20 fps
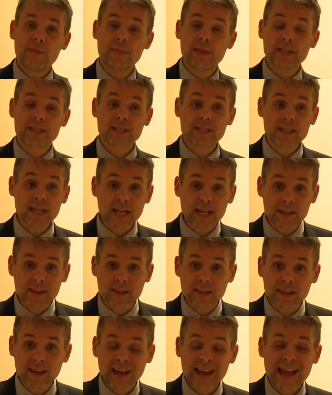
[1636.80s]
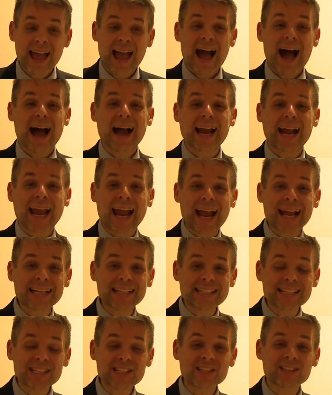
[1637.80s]
VI
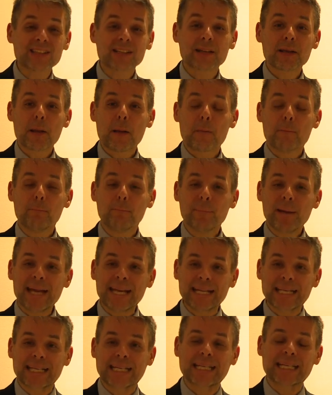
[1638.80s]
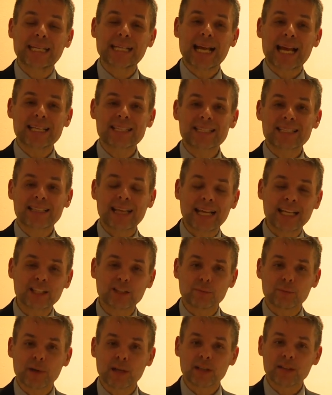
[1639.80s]
against making a
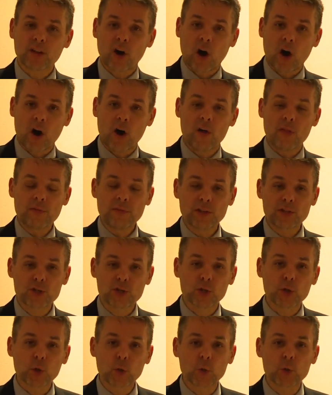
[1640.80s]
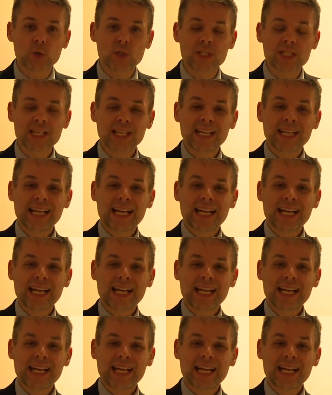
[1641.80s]
statement on the Jews